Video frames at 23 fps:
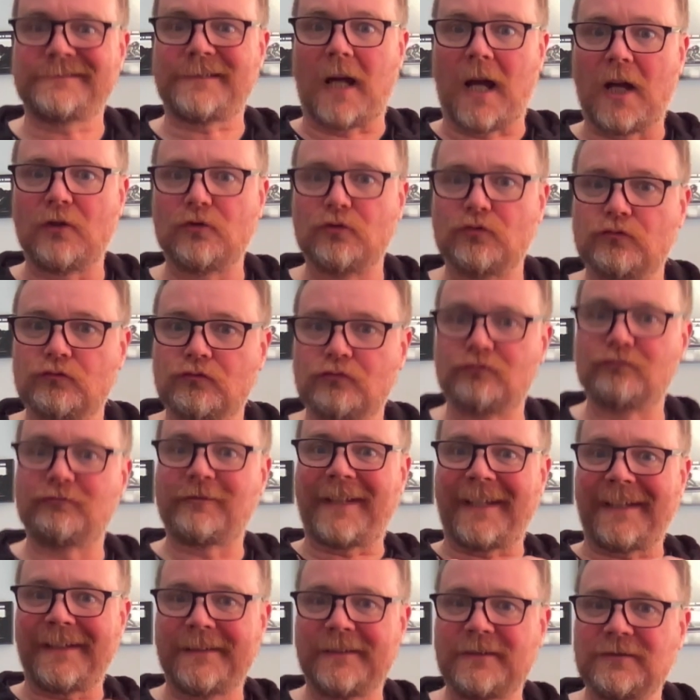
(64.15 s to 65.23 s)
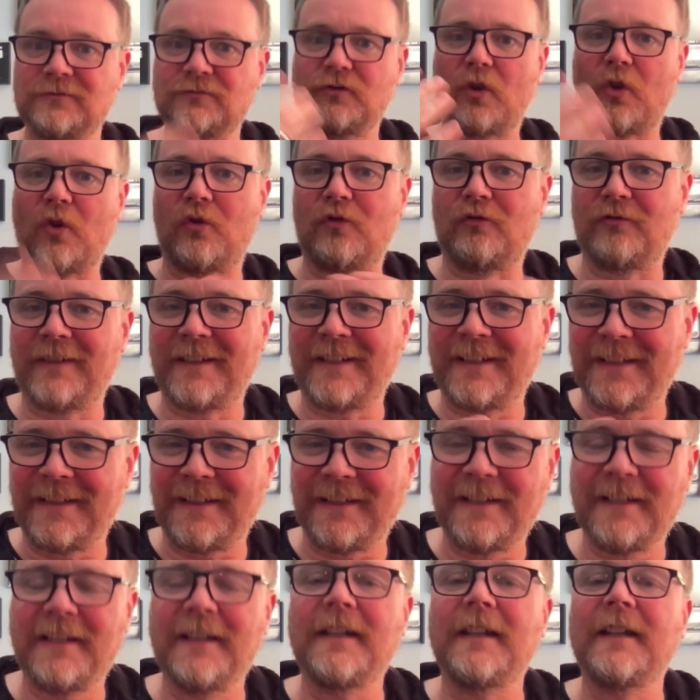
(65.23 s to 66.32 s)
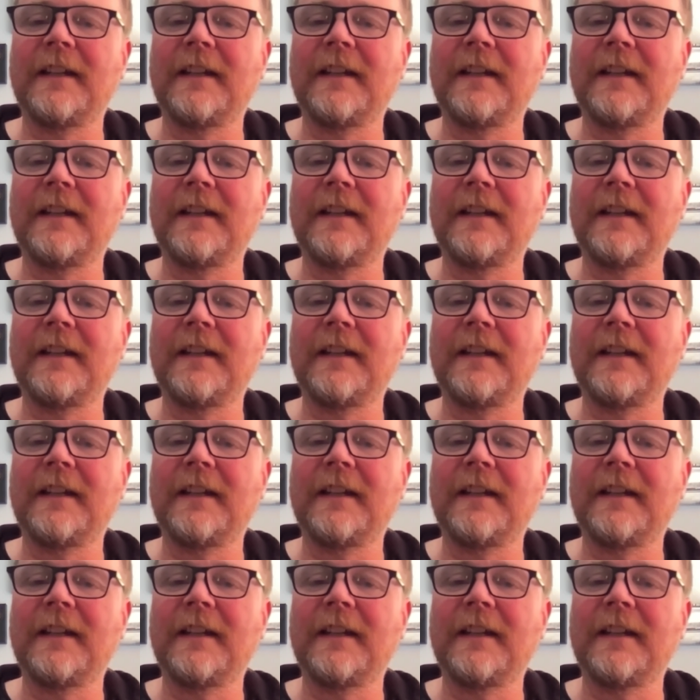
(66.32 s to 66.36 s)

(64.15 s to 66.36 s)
you start to create a story?